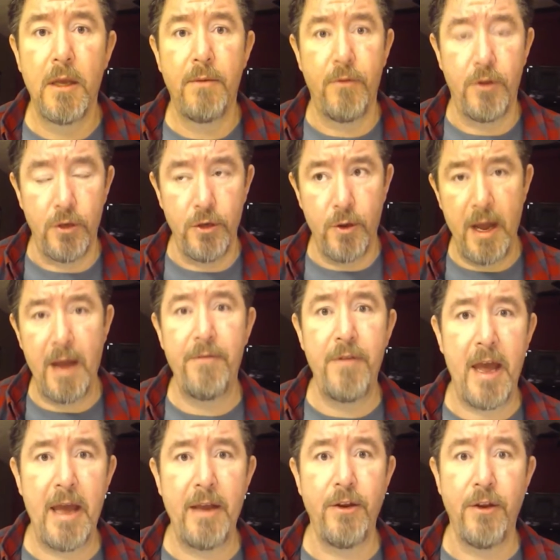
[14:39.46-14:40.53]
So you'll have
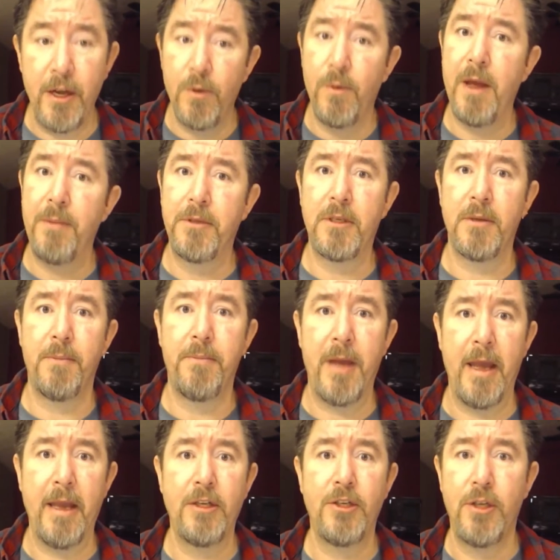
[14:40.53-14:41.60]
that. You need a
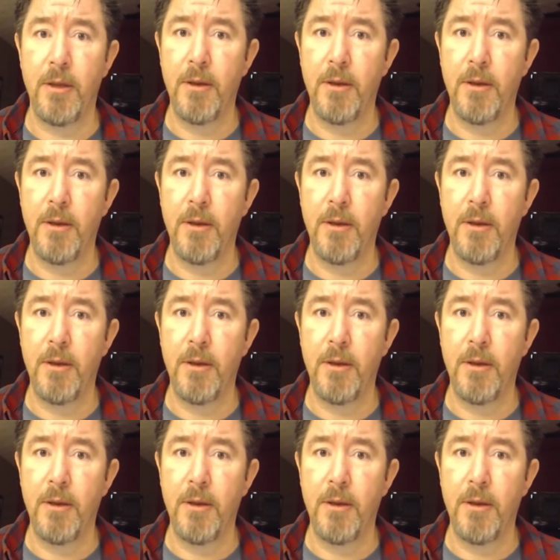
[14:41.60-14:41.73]
website